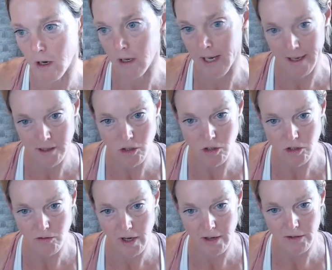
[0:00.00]
are cancer
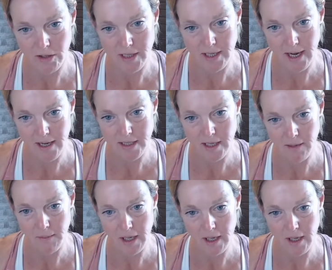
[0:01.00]
survivors and
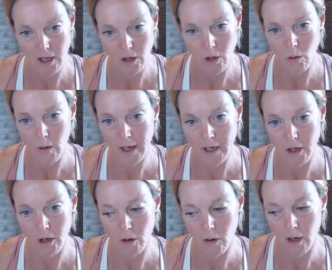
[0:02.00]
asking me who I
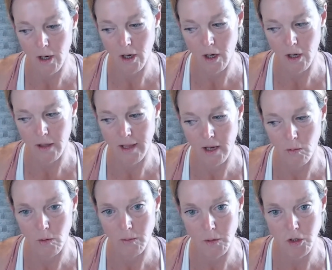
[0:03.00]
know that
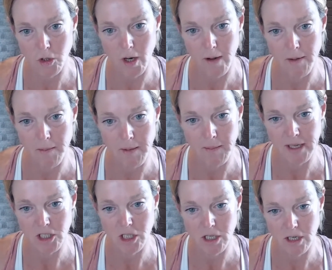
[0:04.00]
would prescribe them M
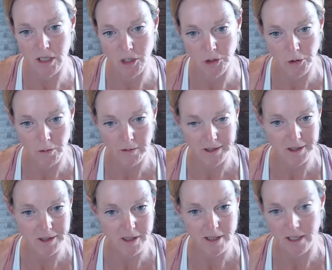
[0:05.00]
H T because their normal
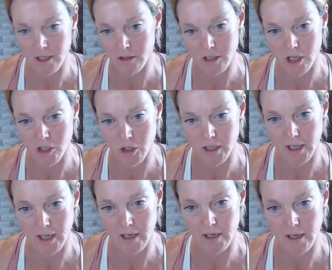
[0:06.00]
doctor is like, no, it's
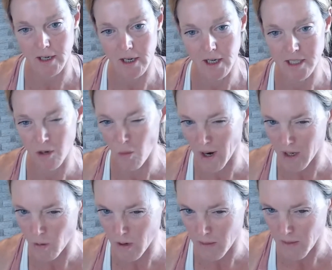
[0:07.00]
contraindicated. I was like, why do
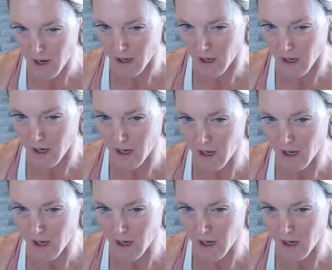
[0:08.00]
you want to be on it?